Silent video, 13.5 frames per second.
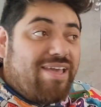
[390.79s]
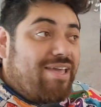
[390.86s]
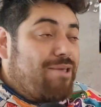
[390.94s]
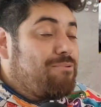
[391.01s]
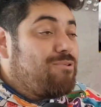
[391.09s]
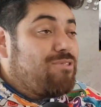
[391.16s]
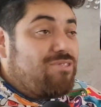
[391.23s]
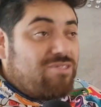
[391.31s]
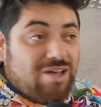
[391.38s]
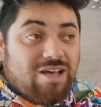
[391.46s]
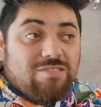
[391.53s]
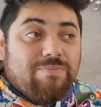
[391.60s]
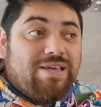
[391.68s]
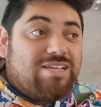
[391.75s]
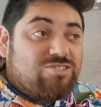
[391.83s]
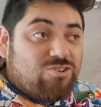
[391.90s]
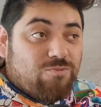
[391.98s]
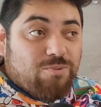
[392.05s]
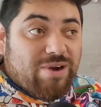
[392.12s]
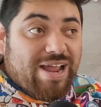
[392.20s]
it will not be a
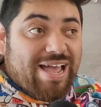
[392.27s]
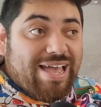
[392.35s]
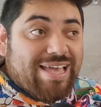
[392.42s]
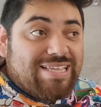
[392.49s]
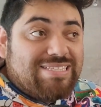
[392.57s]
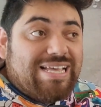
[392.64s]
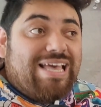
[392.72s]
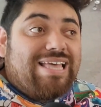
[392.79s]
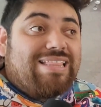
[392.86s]
surprise